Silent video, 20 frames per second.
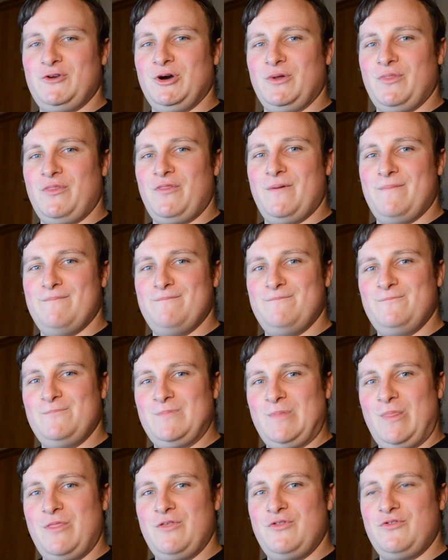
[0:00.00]
got them.
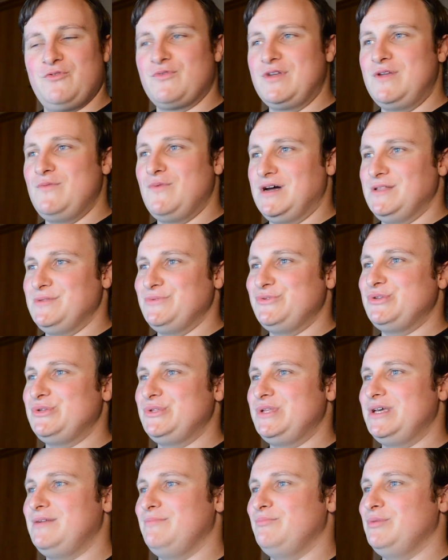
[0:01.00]
The 3
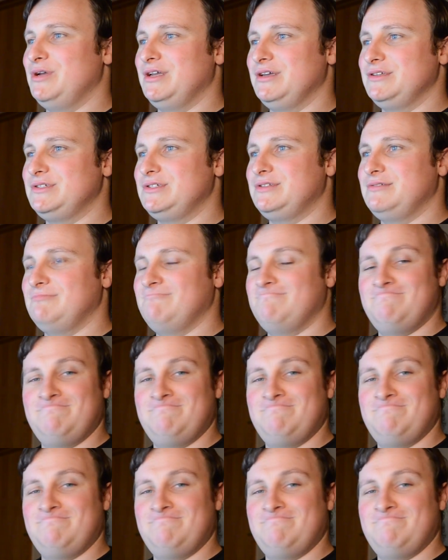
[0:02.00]
ones that are biggest.